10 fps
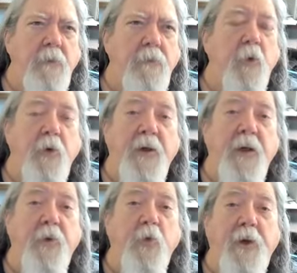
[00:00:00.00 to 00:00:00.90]
For
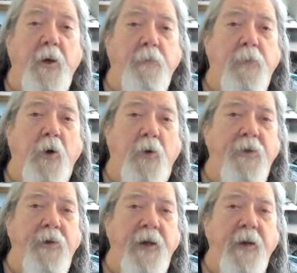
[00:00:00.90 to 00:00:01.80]
again, we are
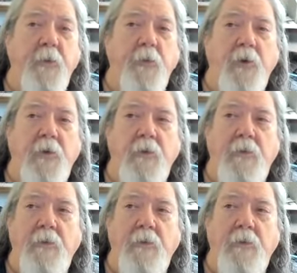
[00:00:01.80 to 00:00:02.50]
both animal